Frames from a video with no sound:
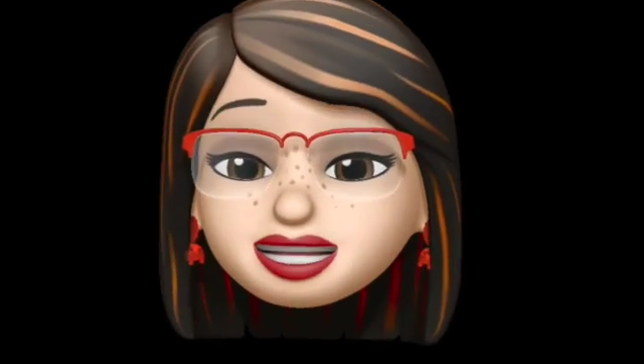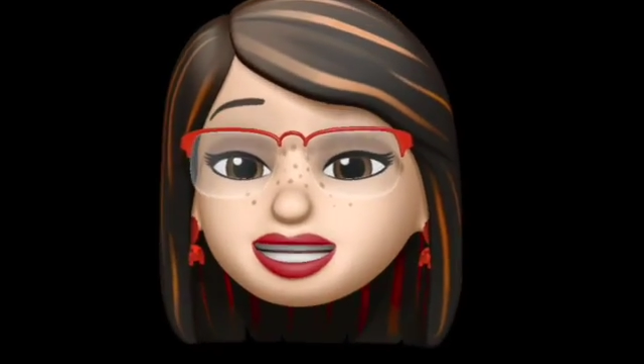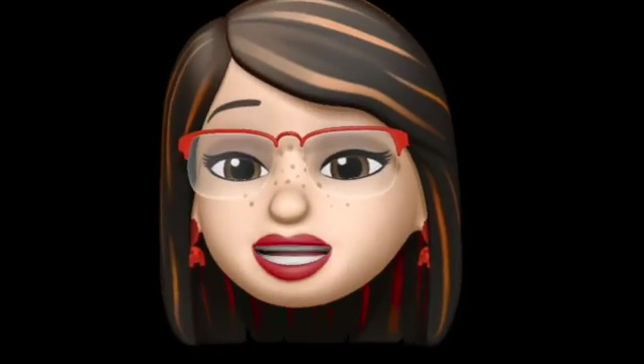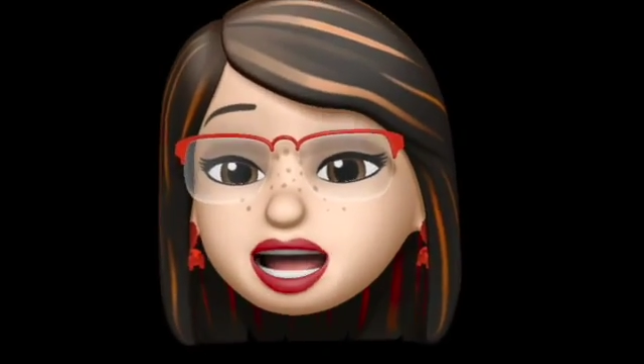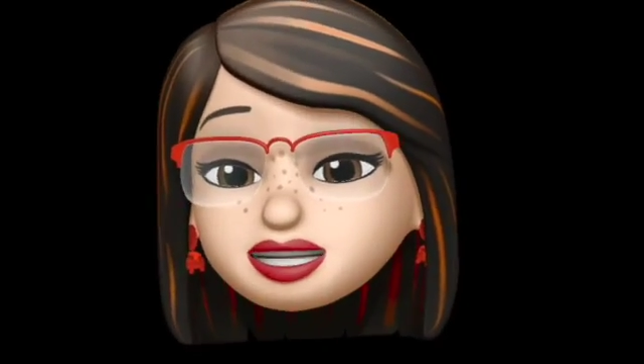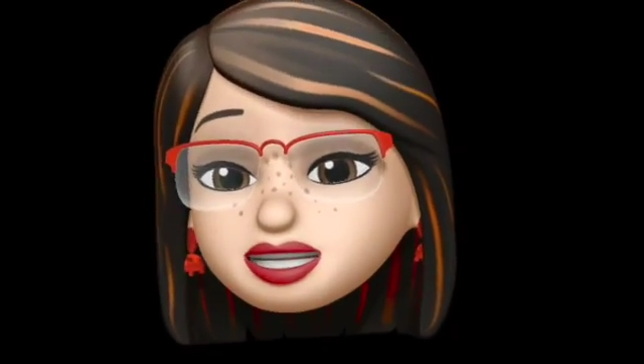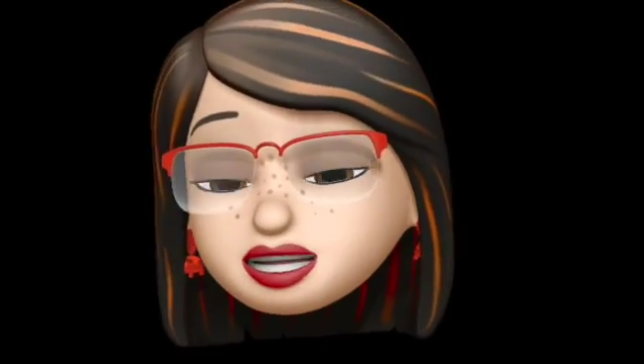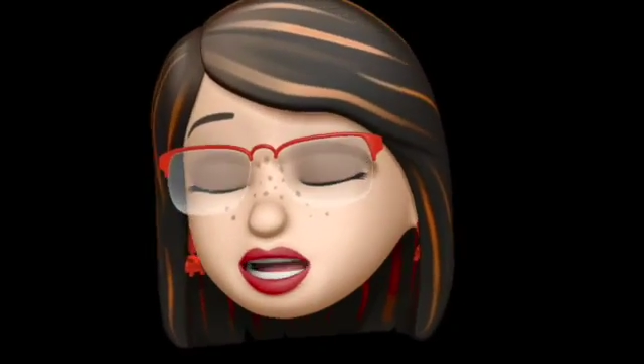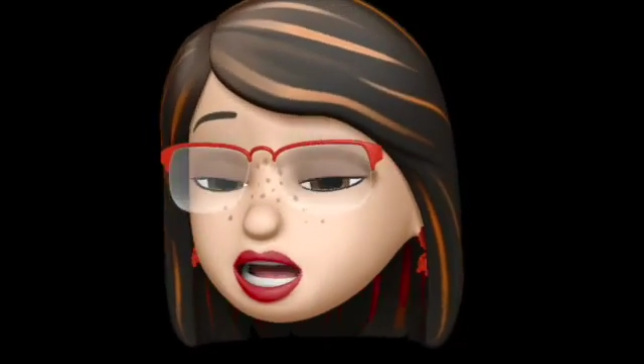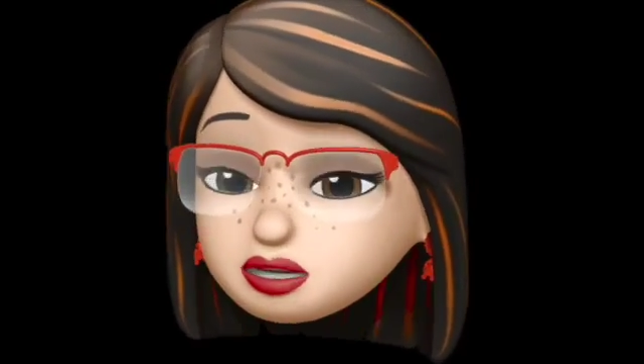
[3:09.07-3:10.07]
Yes,
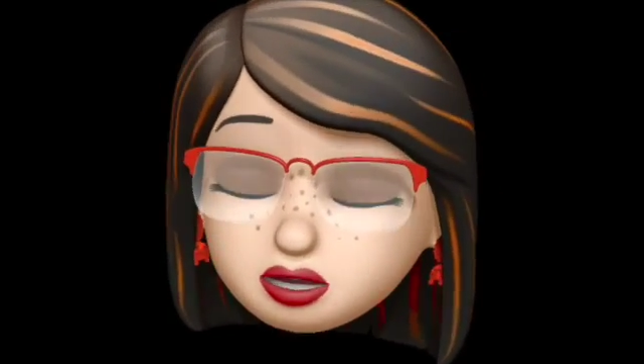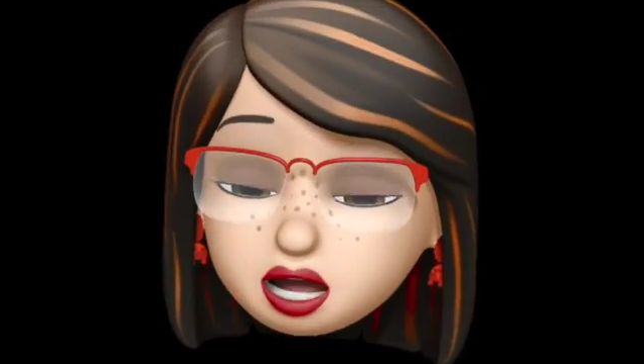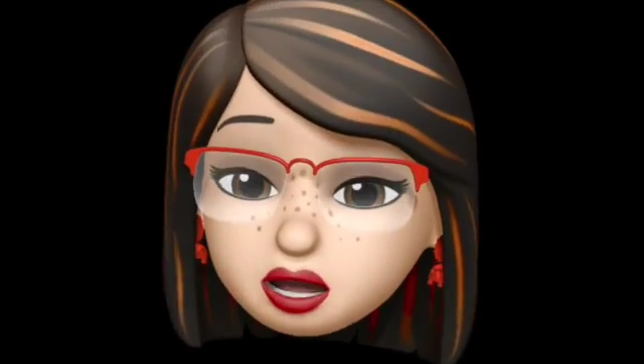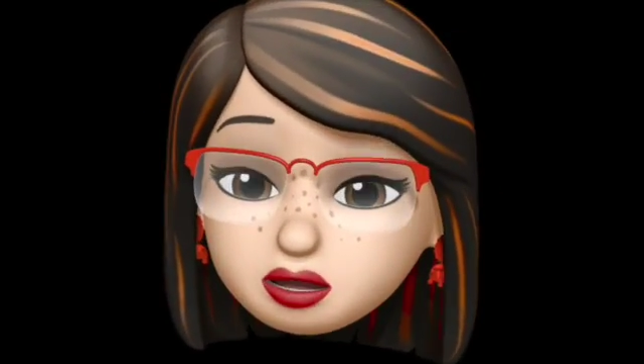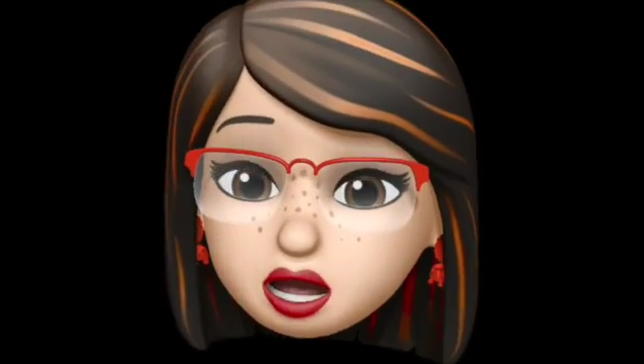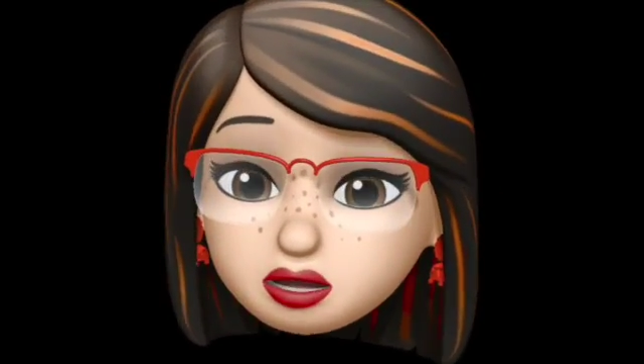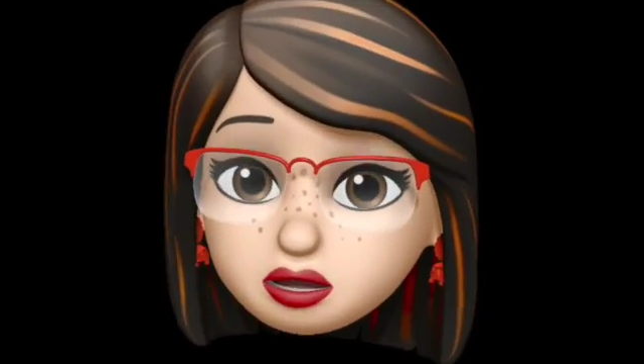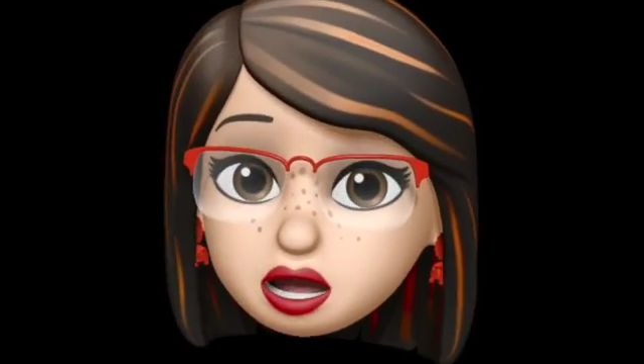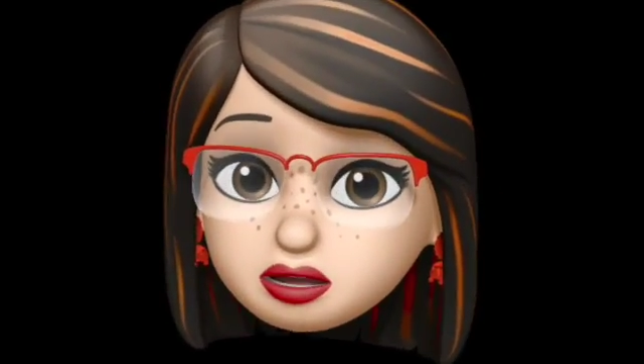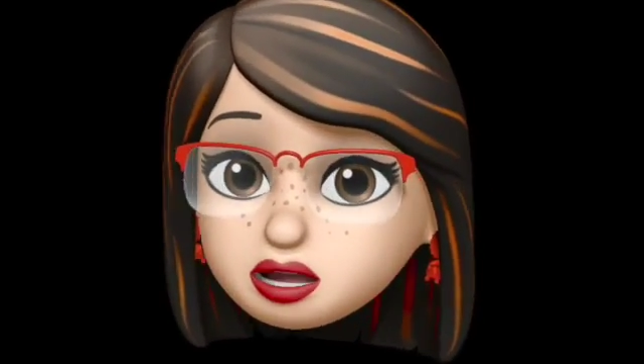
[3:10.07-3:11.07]
the next book I want to
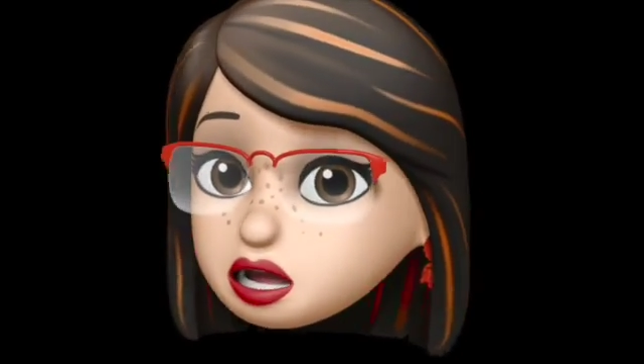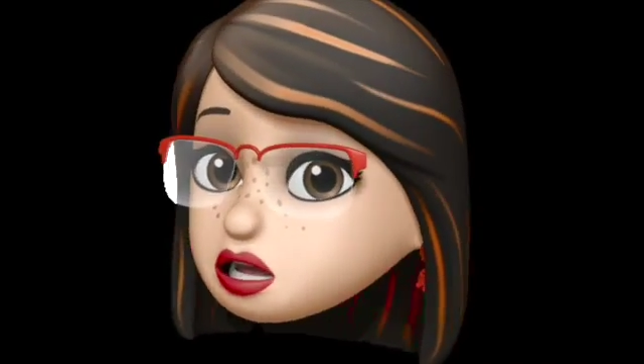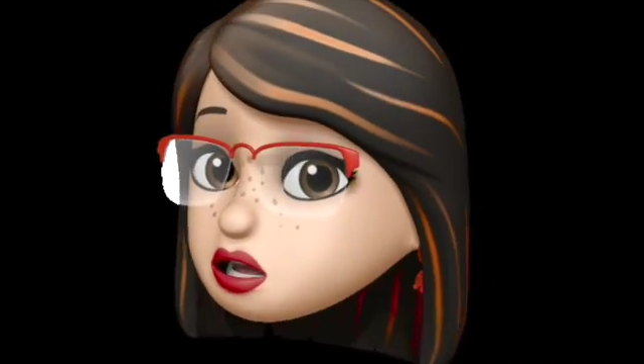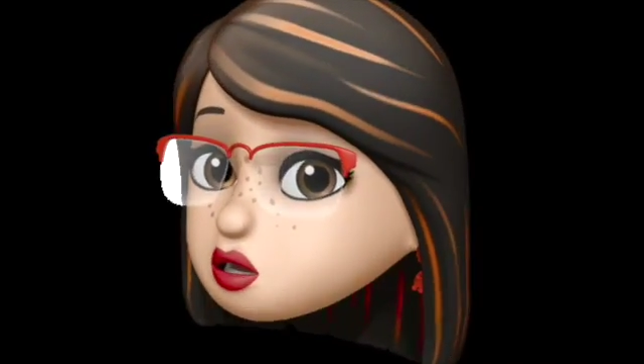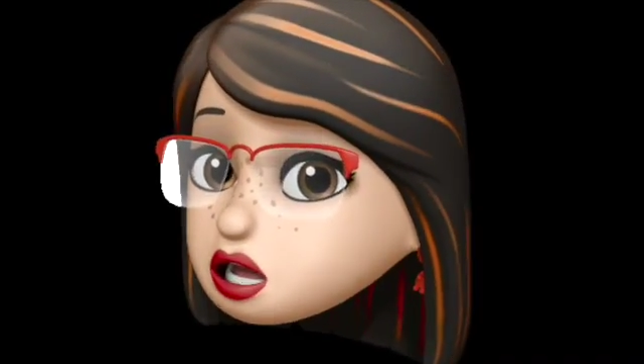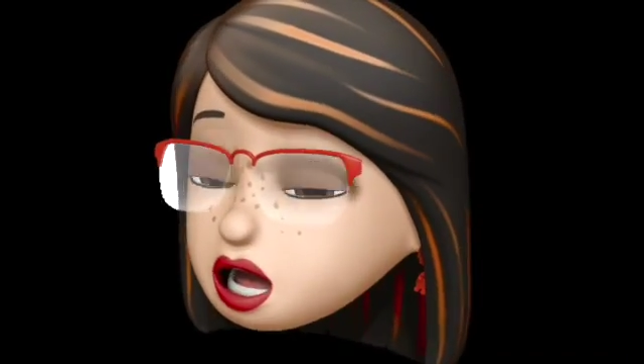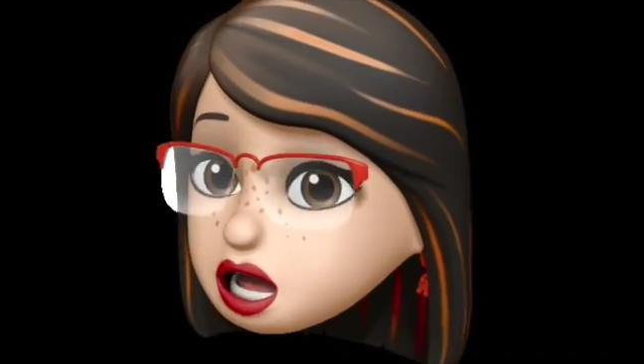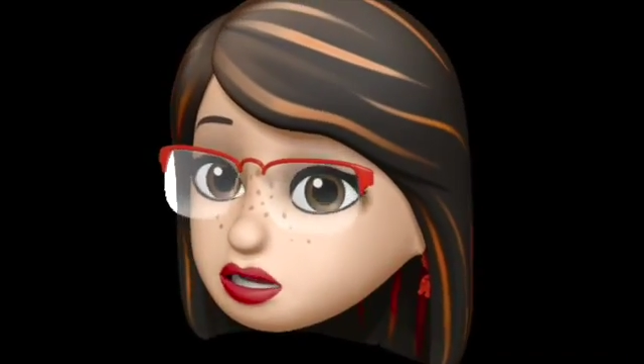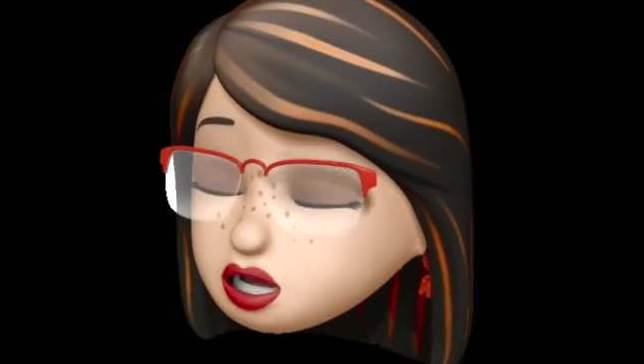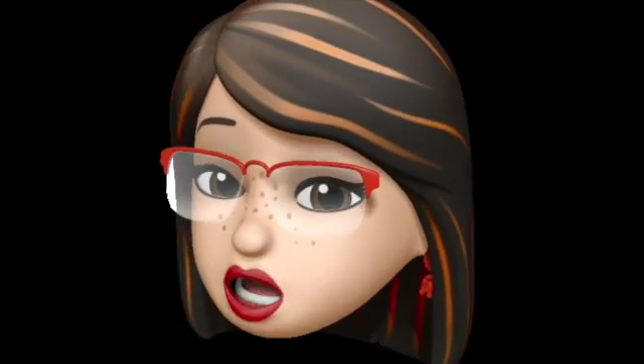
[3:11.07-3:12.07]
read of his when I
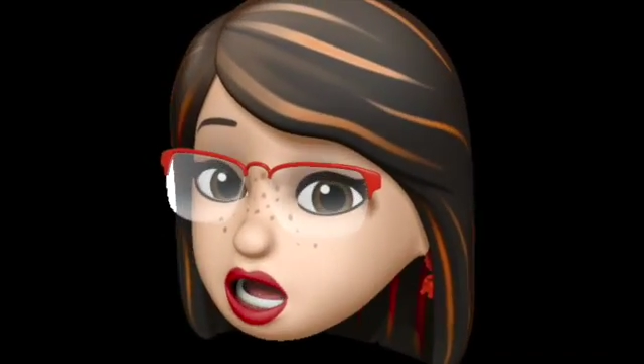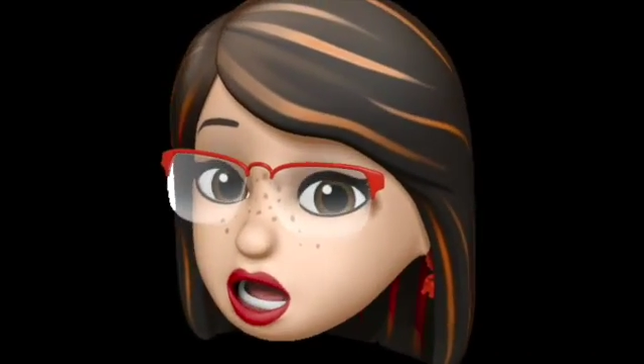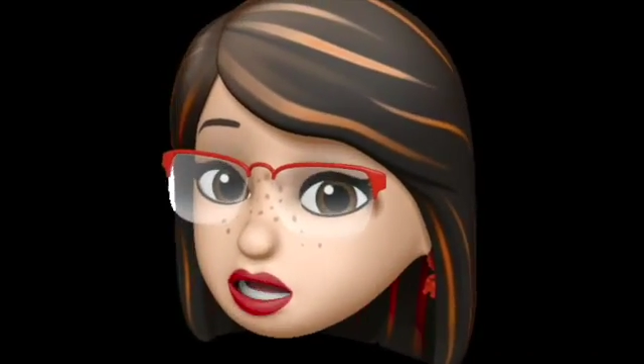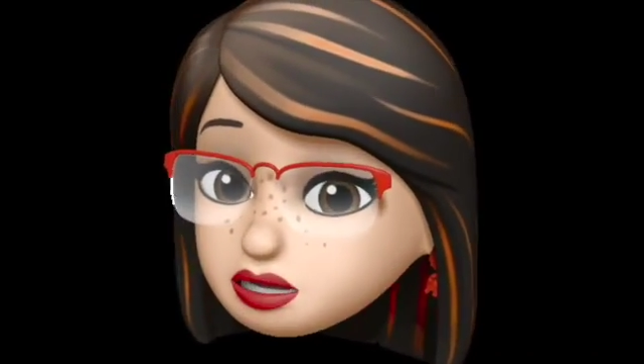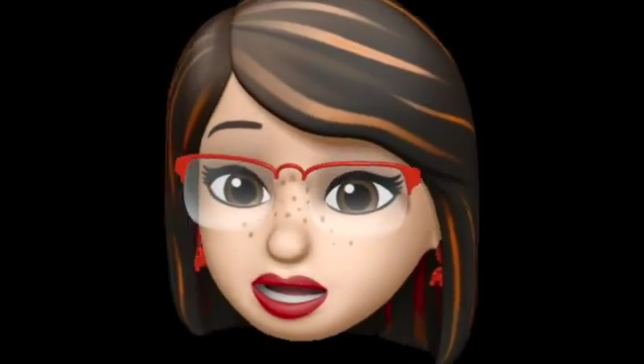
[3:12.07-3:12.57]
have time